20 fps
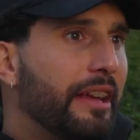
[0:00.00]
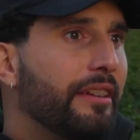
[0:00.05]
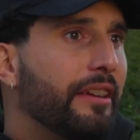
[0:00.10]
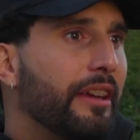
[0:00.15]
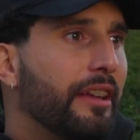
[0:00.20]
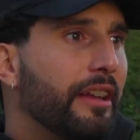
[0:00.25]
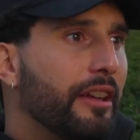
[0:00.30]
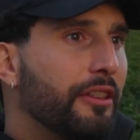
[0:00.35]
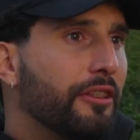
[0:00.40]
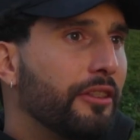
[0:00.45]
is
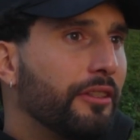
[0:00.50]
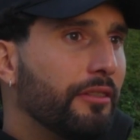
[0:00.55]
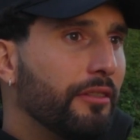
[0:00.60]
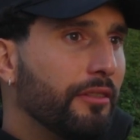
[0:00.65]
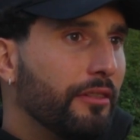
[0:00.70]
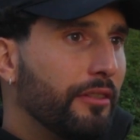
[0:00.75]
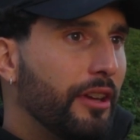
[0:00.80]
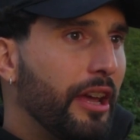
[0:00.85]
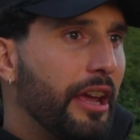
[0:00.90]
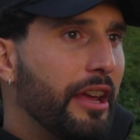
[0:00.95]
it
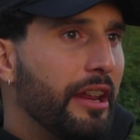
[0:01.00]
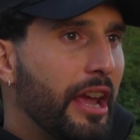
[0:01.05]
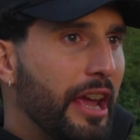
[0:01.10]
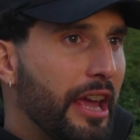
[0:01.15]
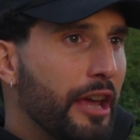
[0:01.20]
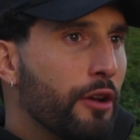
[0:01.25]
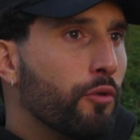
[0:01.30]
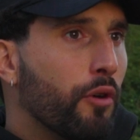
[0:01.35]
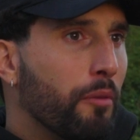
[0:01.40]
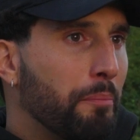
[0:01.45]
in
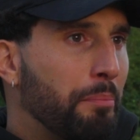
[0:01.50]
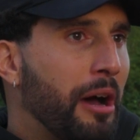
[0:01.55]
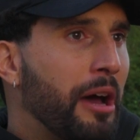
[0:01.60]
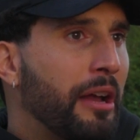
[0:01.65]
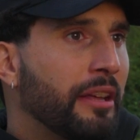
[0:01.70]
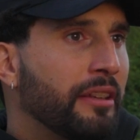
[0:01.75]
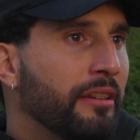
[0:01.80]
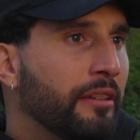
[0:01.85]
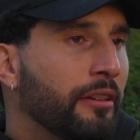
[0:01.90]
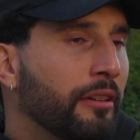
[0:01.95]
equal
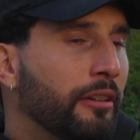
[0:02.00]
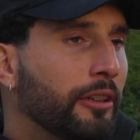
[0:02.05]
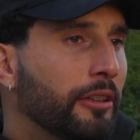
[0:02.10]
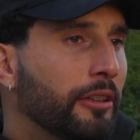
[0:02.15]
parts?